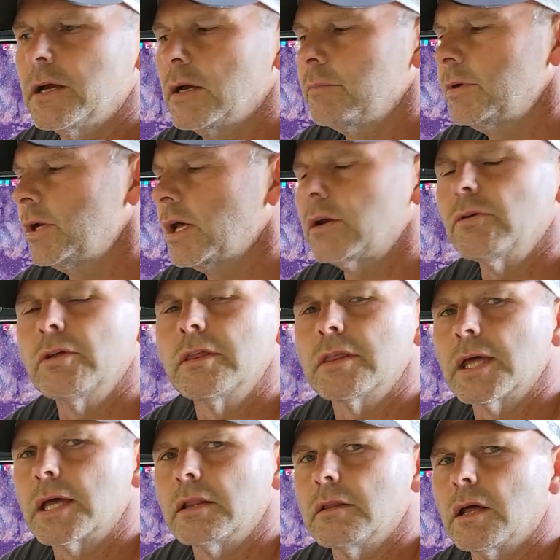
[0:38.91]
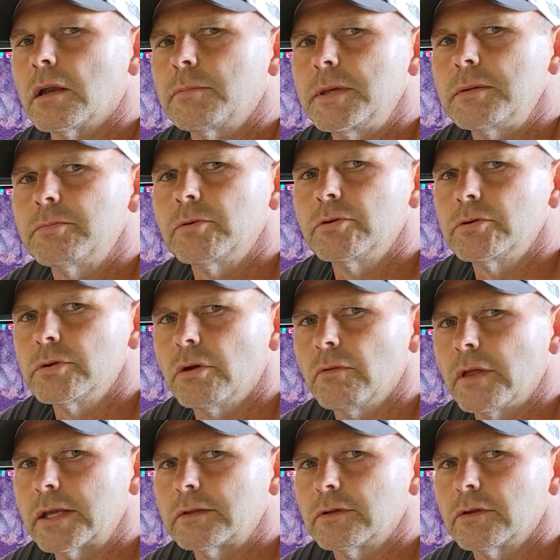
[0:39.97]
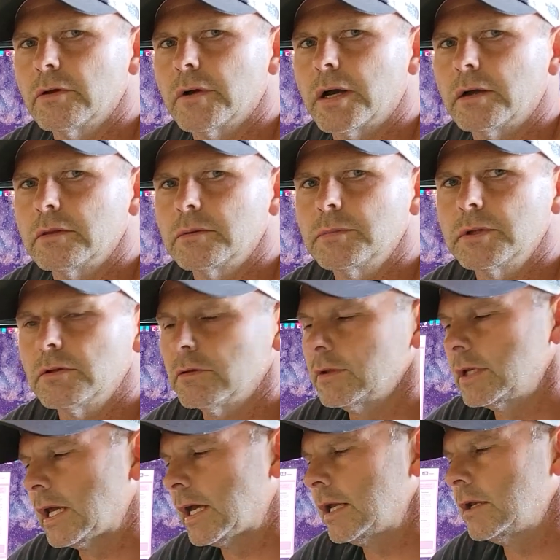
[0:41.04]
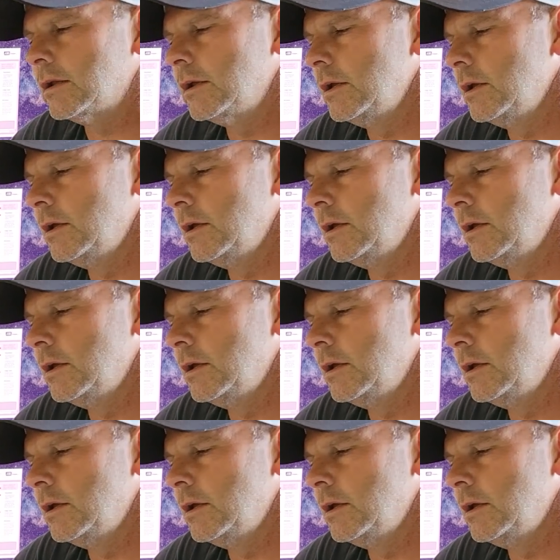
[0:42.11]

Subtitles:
But not only that, a lot of people who don't like to go out in the middle of the night